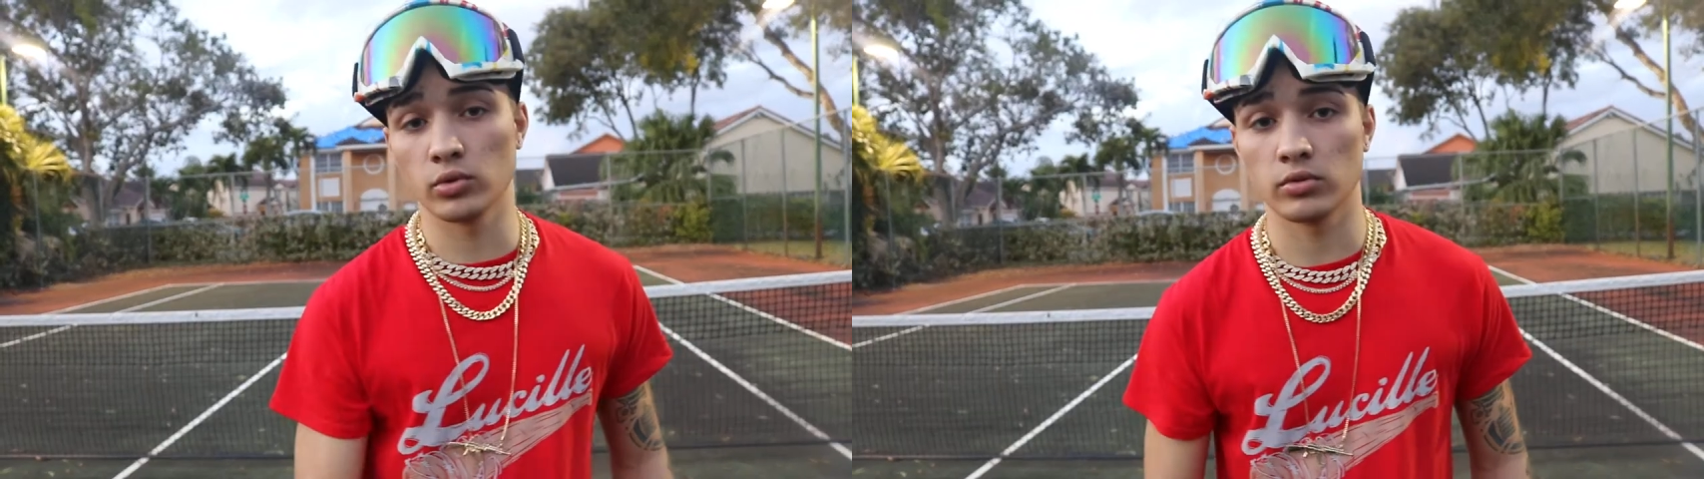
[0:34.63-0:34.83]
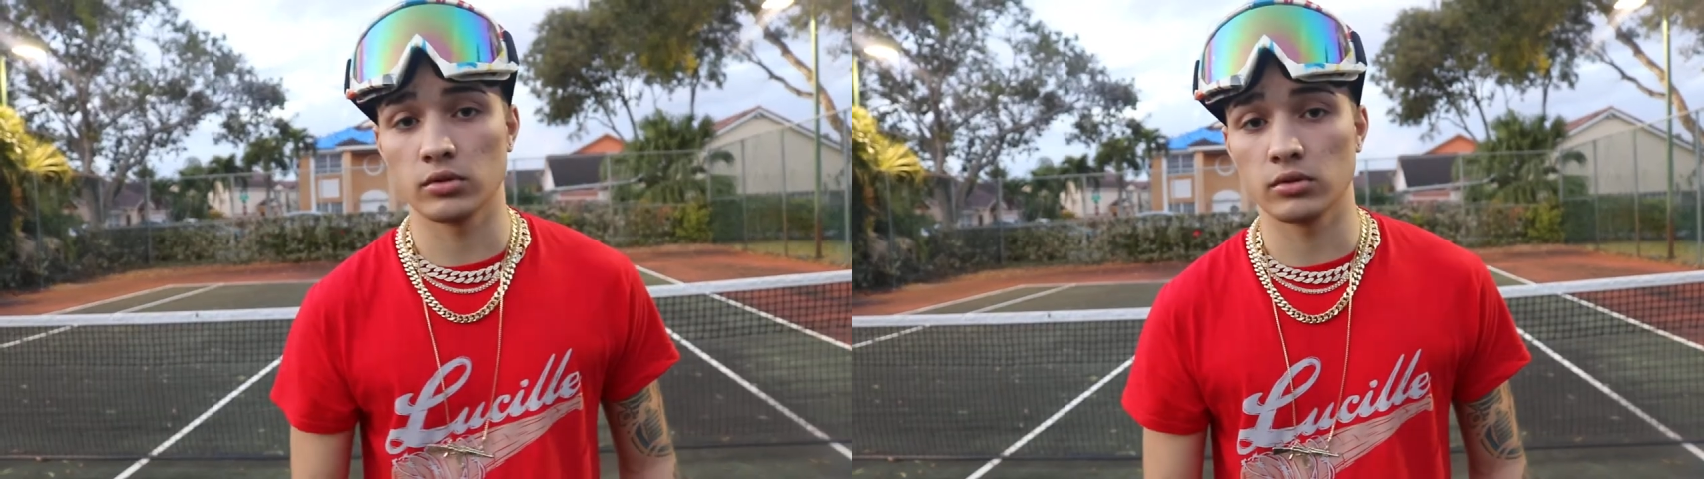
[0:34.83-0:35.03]
You
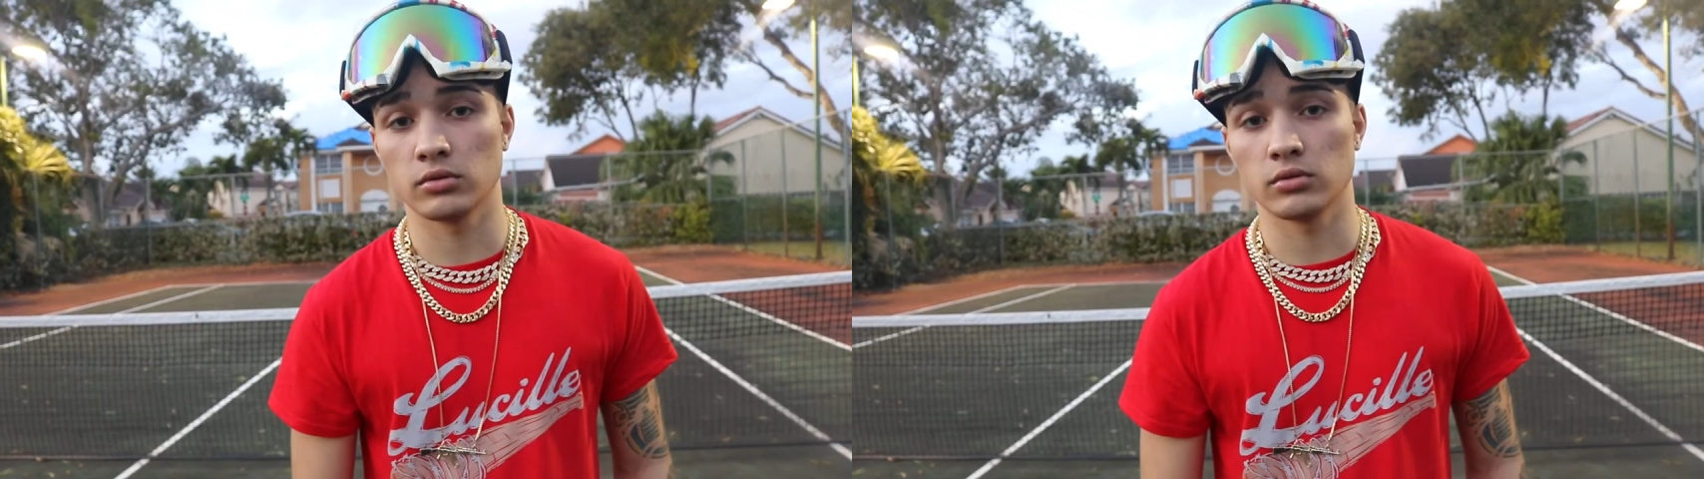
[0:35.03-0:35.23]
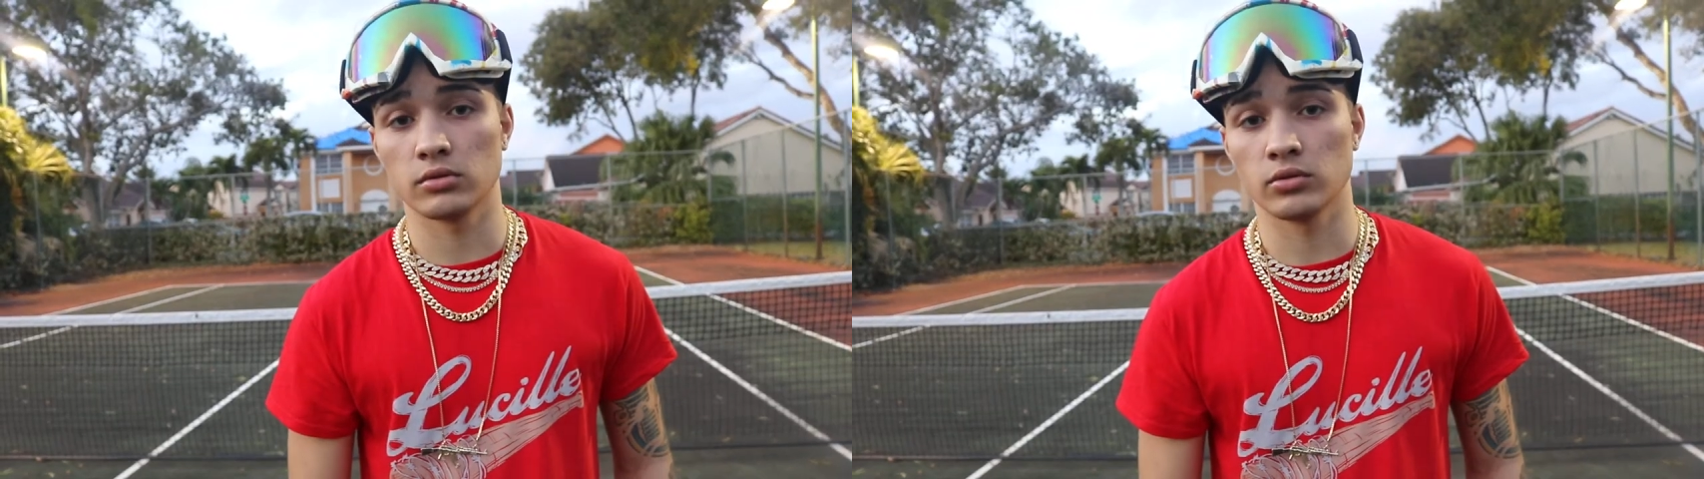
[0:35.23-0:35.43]
know
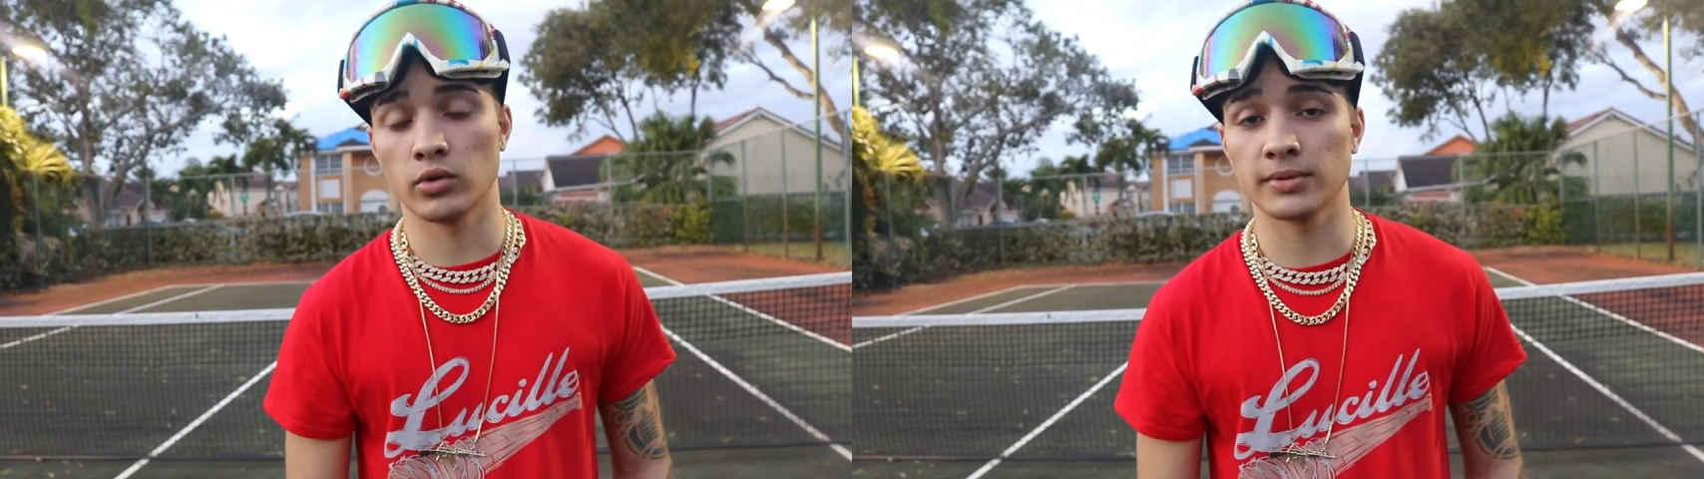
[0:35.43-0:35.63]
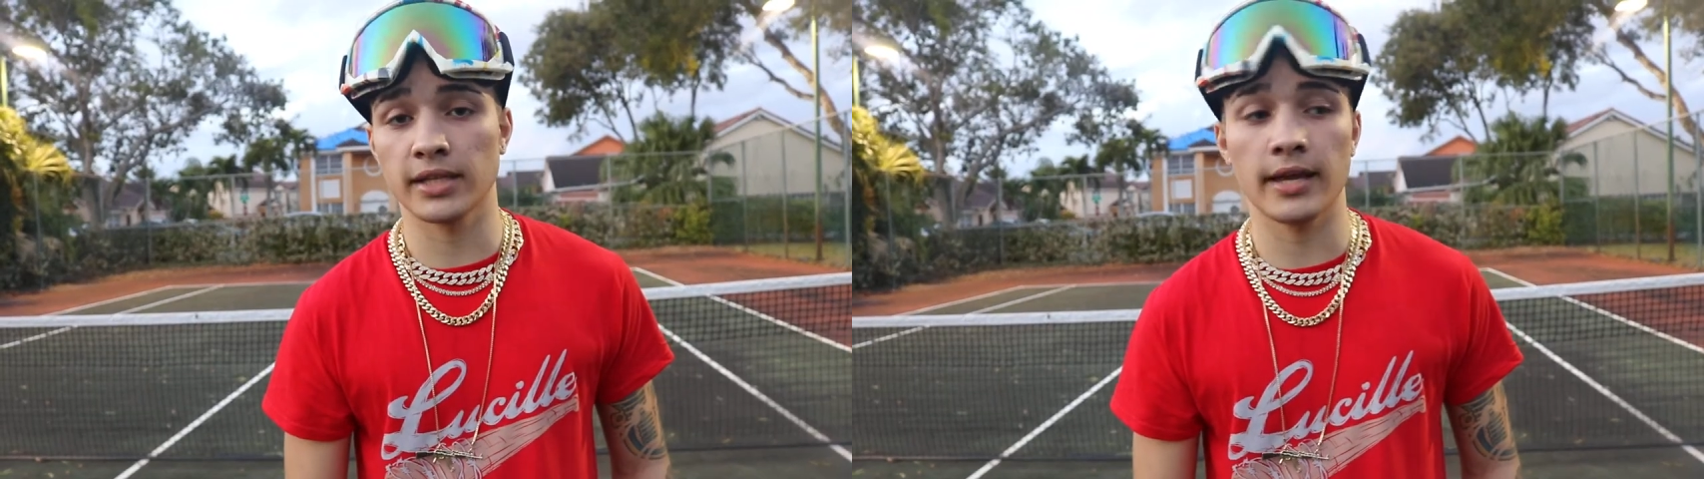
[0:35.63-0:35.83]

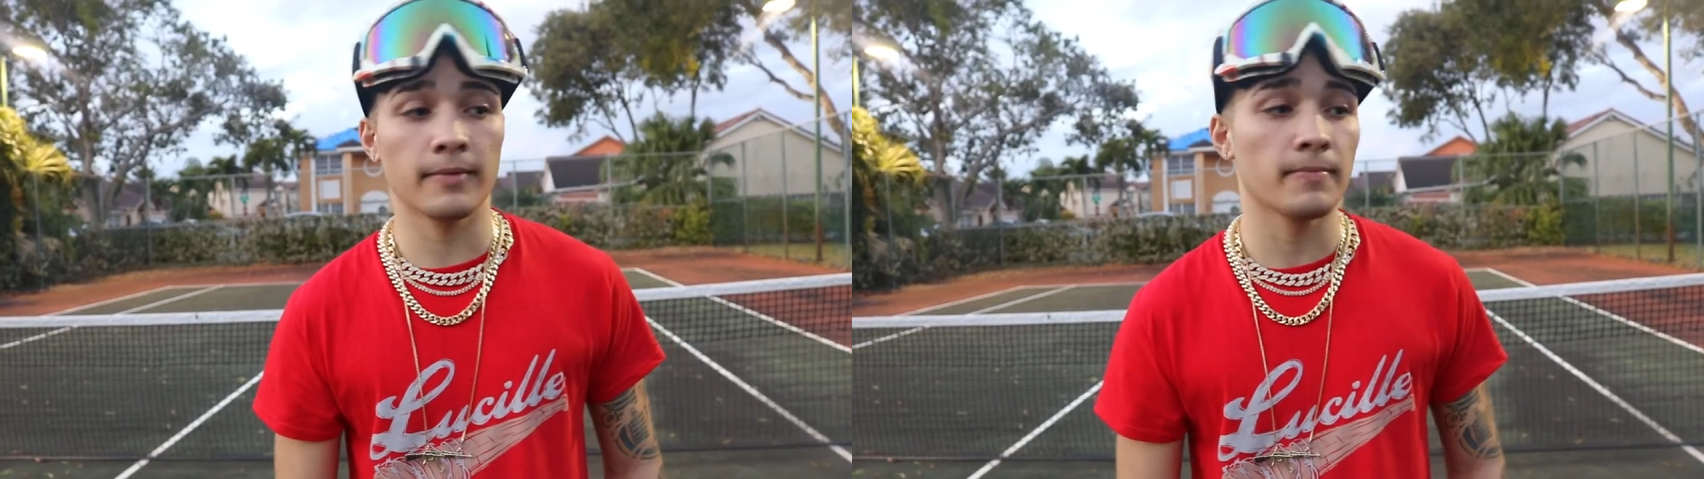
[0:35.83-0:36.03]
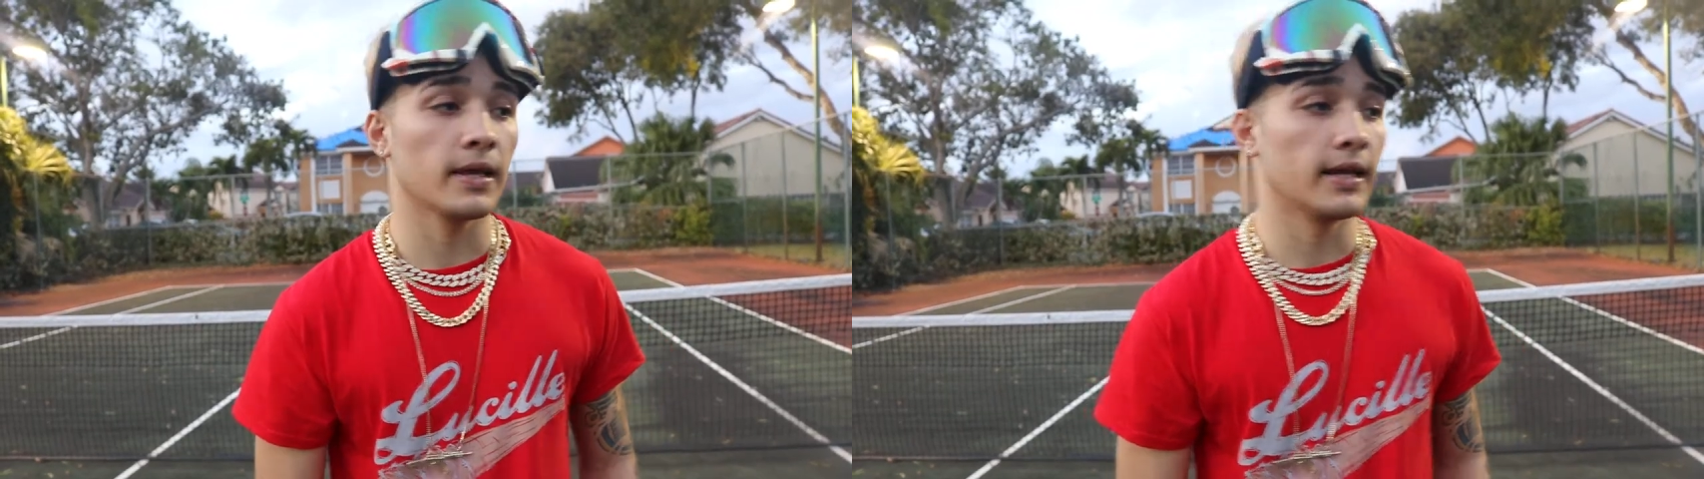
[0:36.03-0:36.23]
what I'm saying?